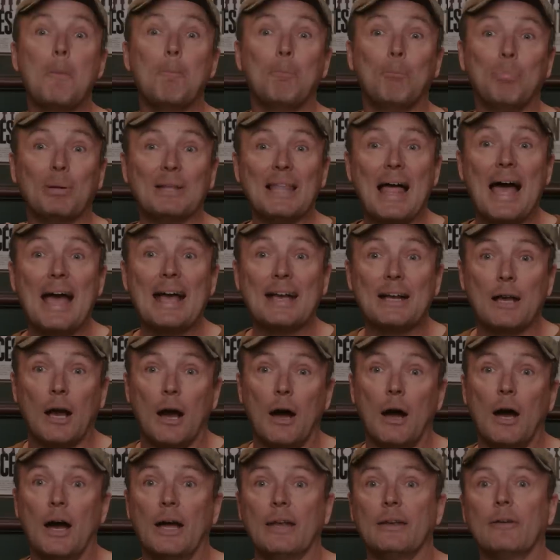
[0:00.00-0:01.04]
black
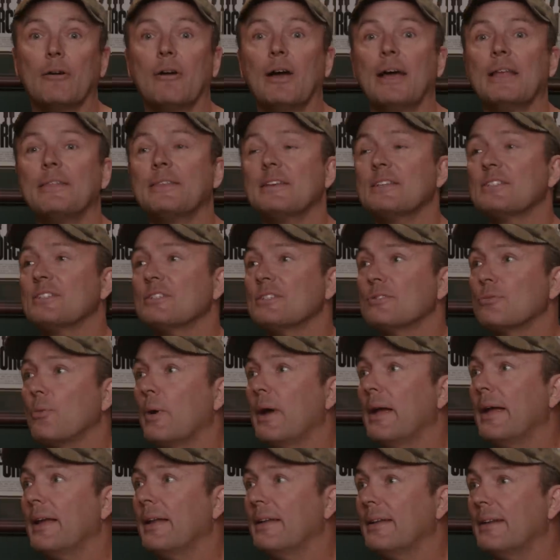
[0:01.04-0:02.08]
on, all right? This is
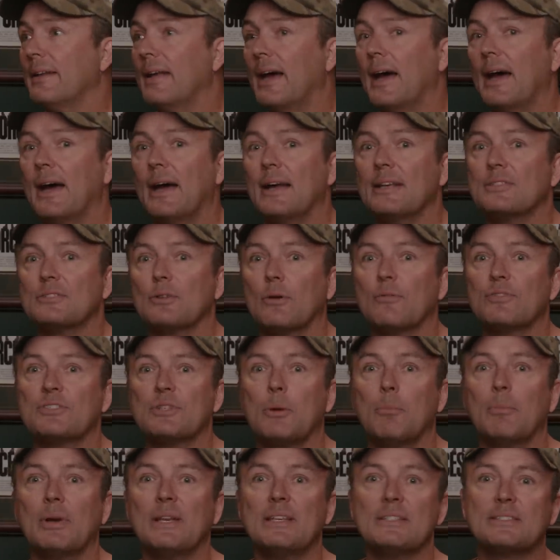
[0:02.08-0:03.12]
when, uh, so if
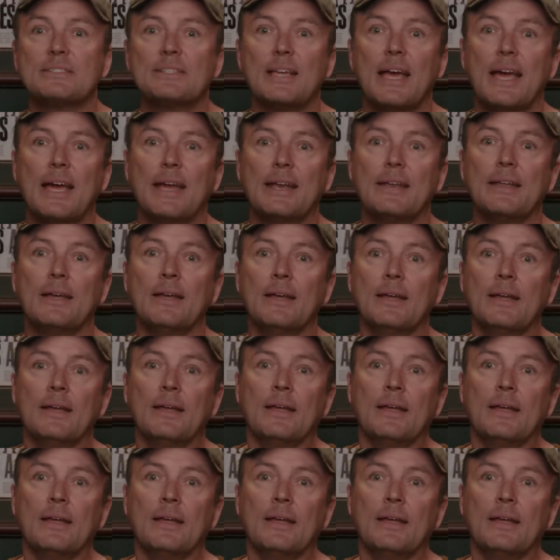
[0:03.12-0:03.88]
somebody said,